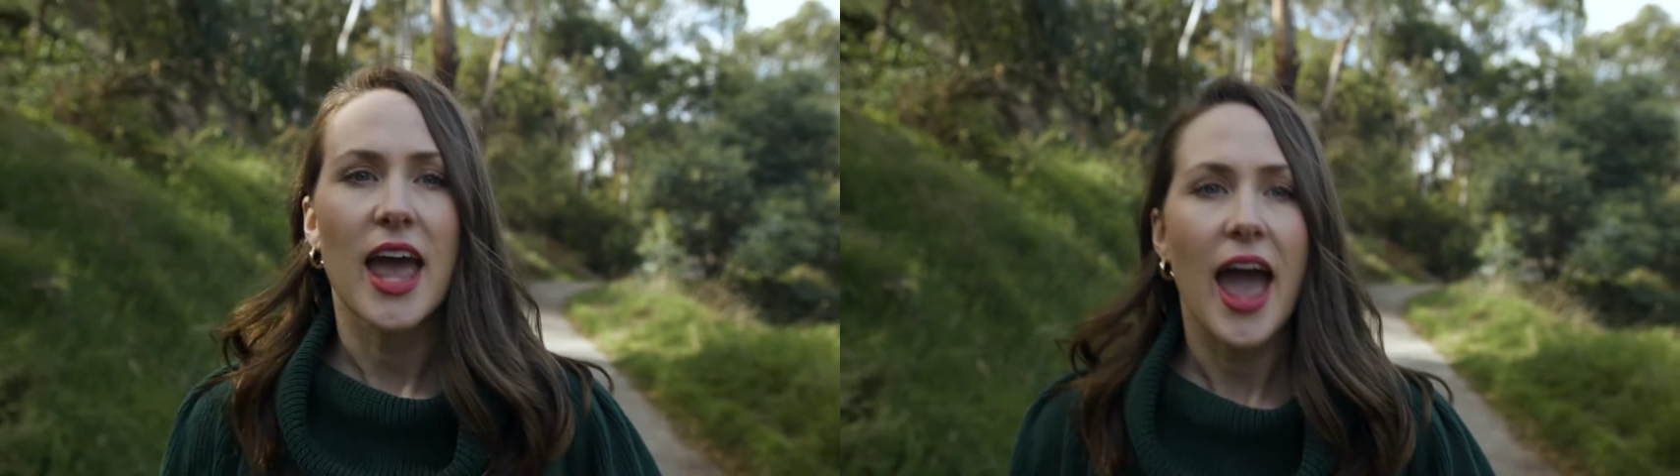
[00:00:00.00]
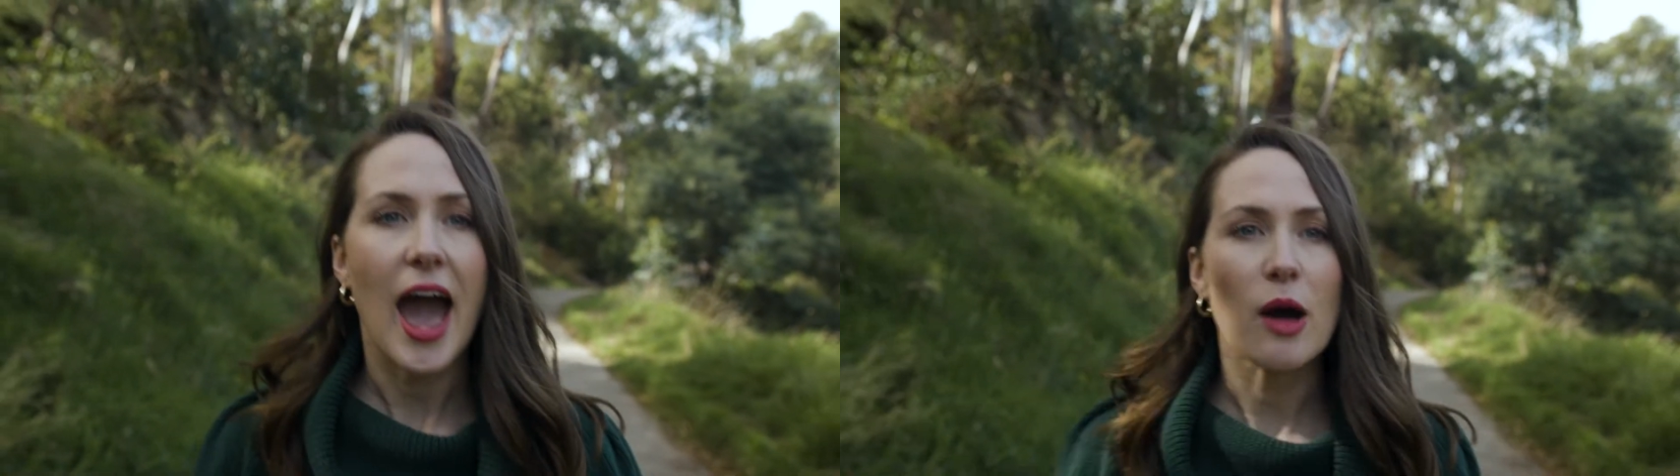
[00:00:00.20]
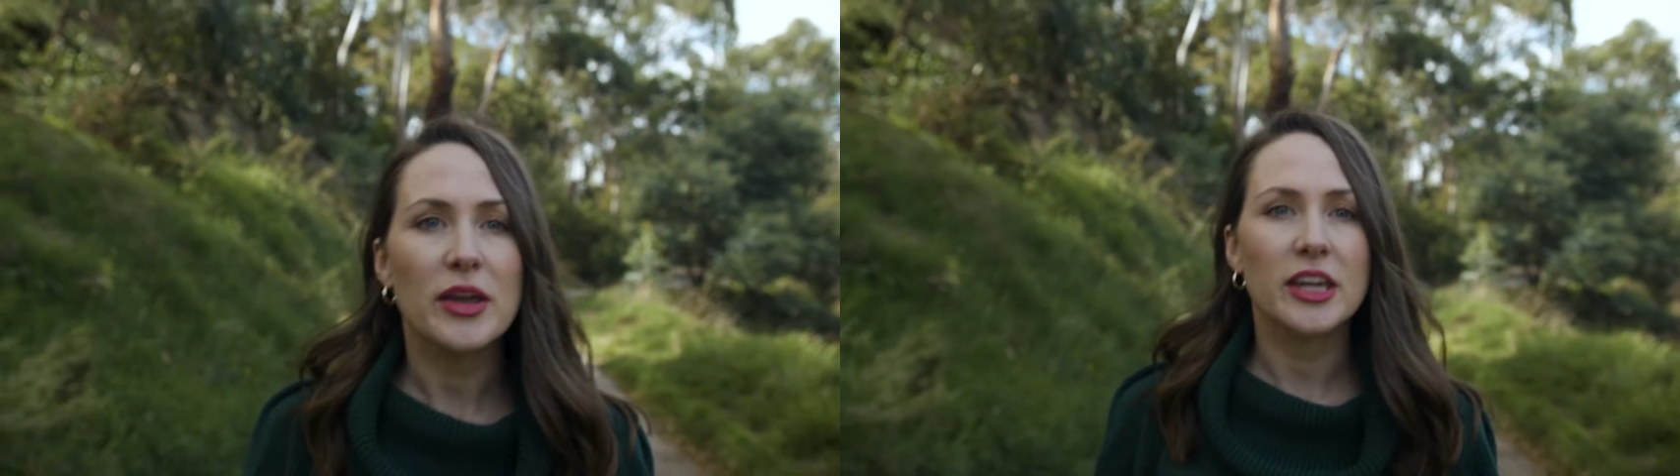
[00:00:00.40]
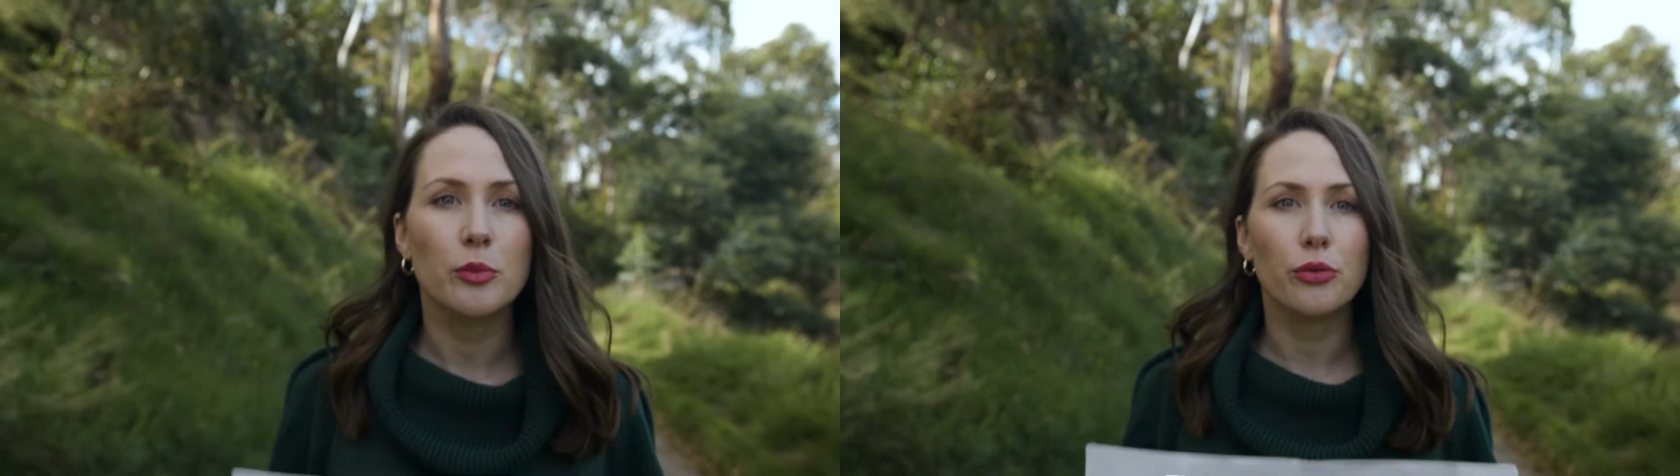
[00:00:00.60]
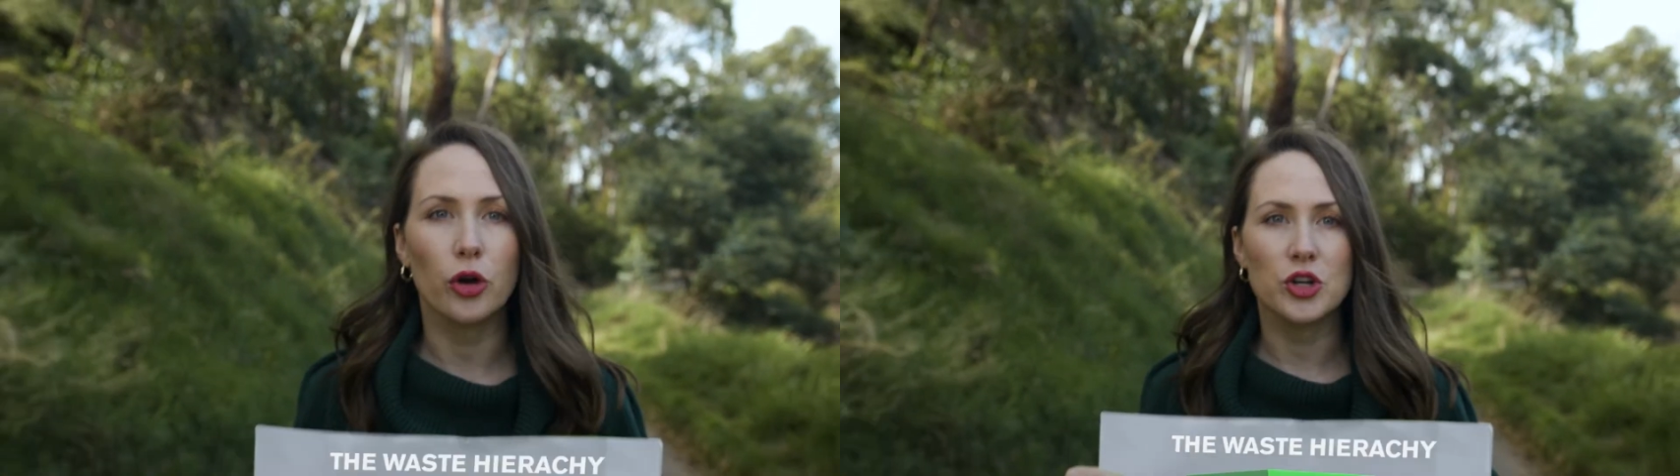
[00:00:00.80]
how we can
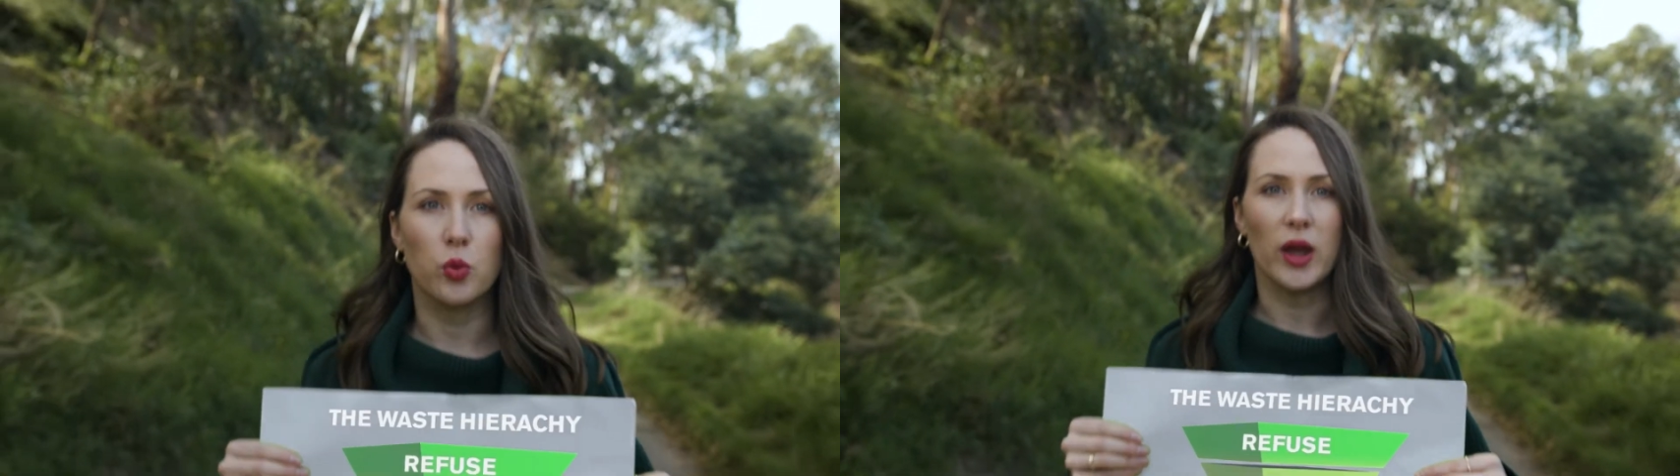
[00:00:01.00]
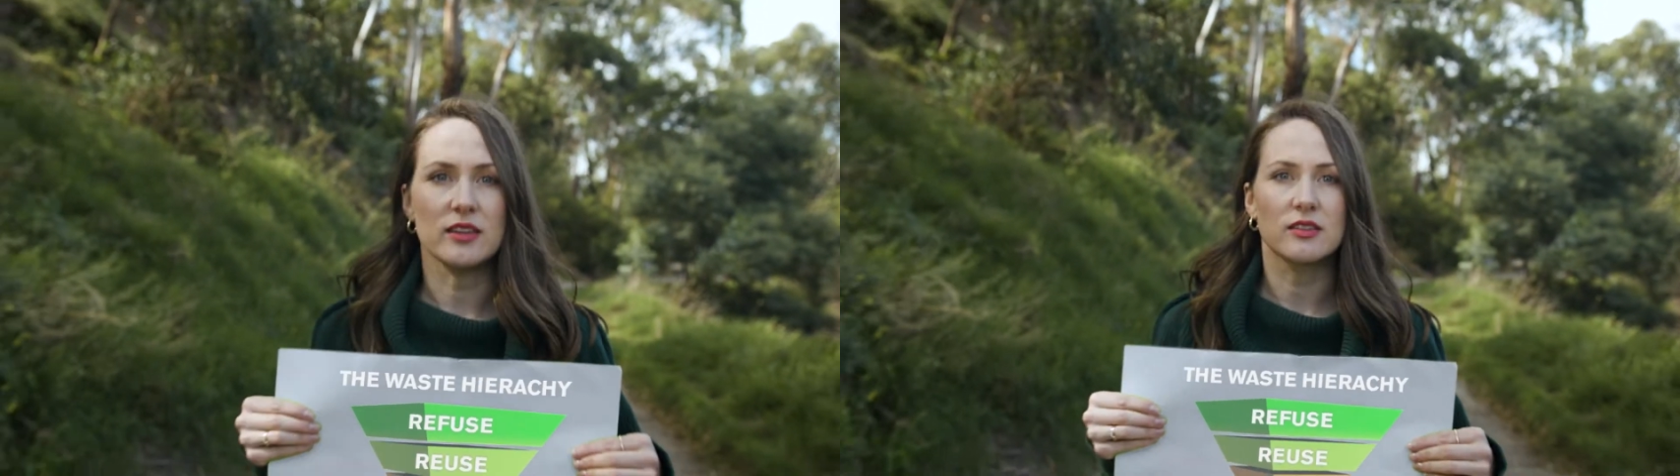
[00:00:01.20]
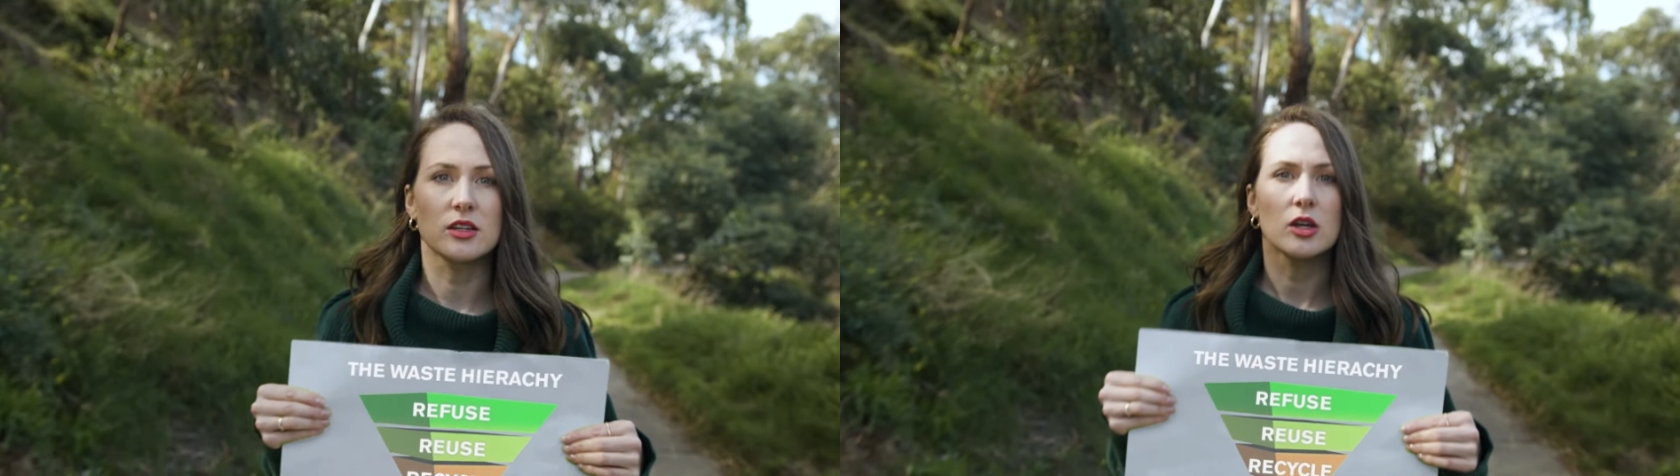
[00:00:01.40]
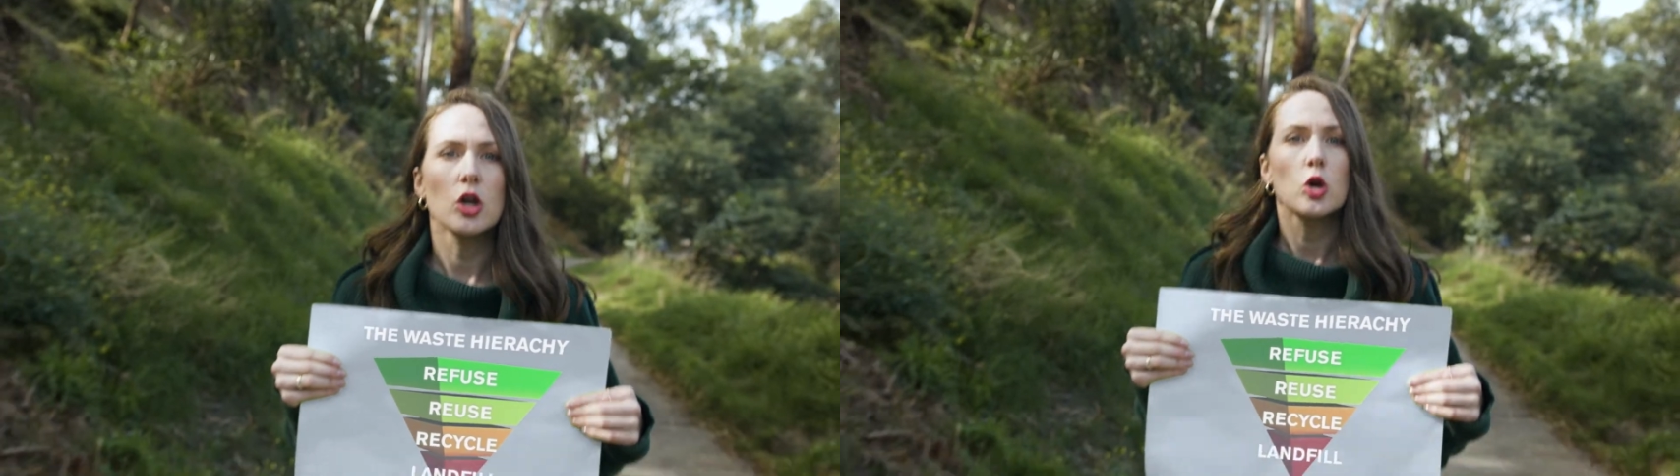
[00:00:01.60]
approach waste,